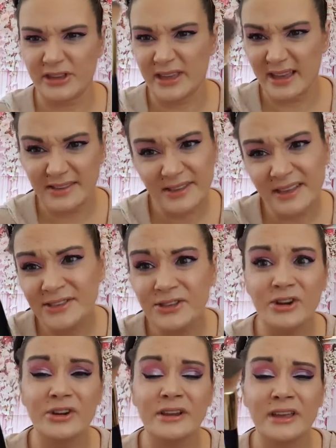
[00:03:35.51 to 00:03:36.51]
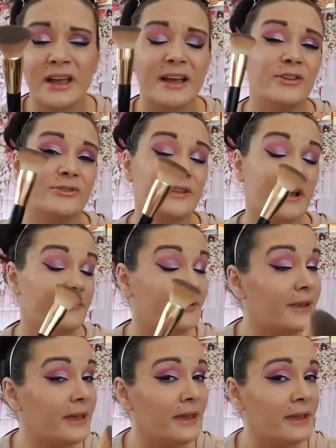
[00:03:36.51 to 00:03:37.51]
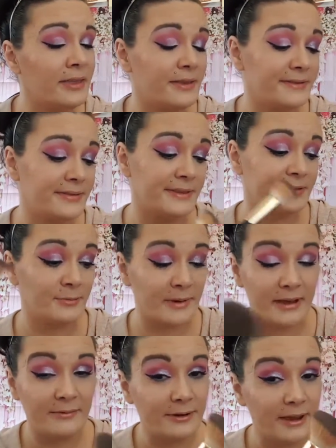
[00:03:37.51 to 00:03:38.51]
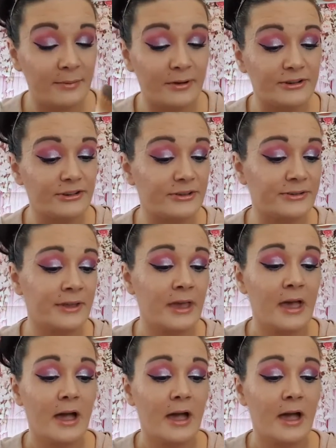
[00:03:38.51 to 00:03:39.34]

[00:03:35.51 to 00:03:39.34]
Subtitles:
Yes, it's dirty. I use it every day. These are my everyday brushes.